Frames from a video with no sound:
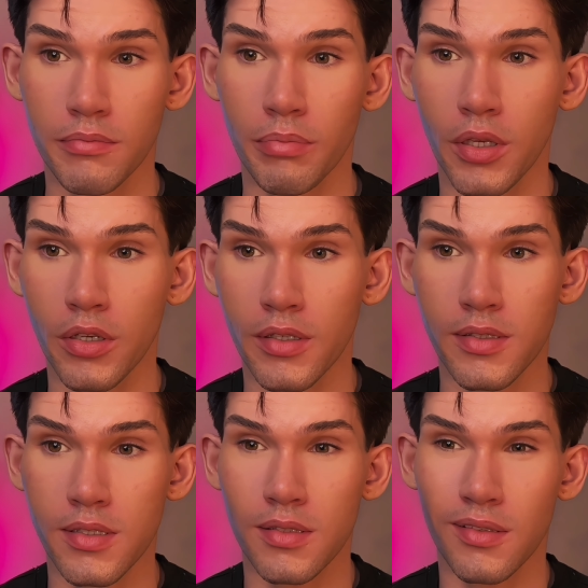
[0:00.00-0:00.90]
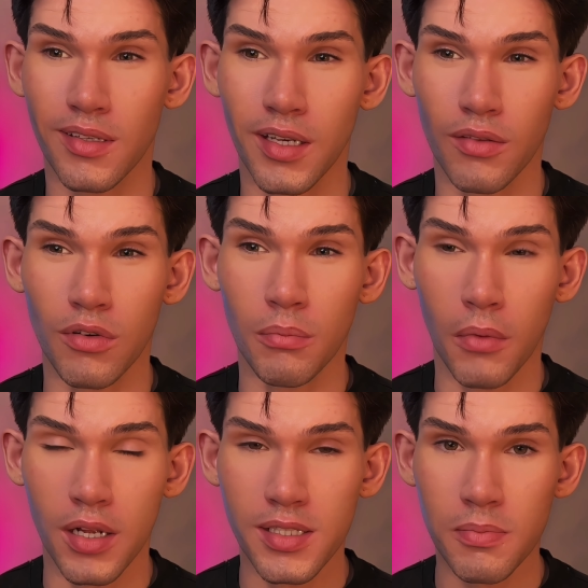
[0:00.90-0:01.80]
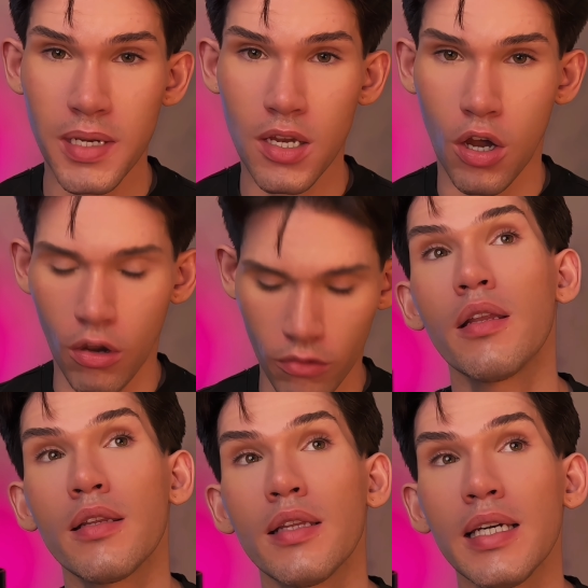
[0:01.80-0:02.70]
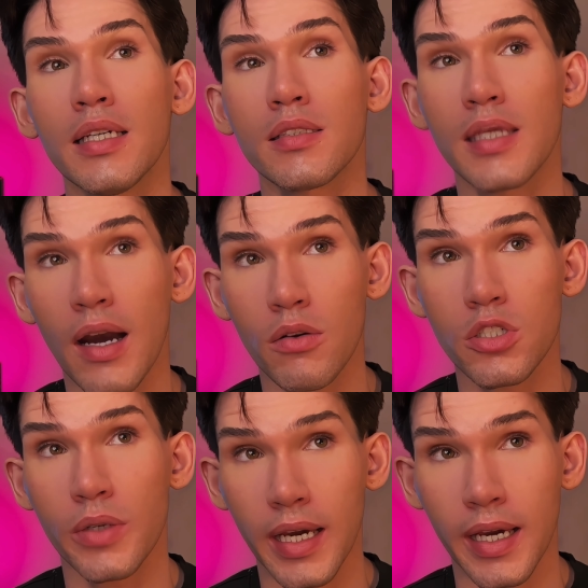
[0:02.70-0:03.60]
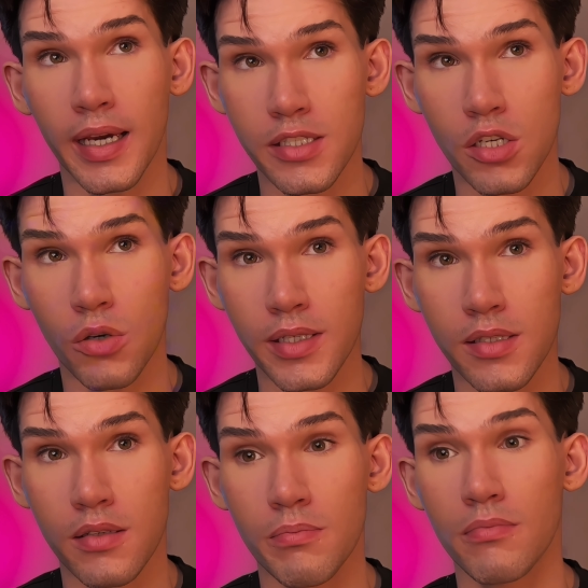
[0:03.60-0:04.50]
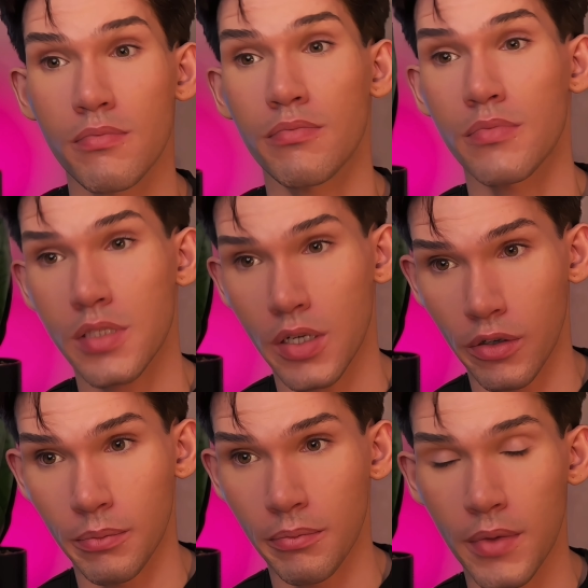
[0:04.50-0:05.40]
because it reminds me of the Tower 28 SOS serum.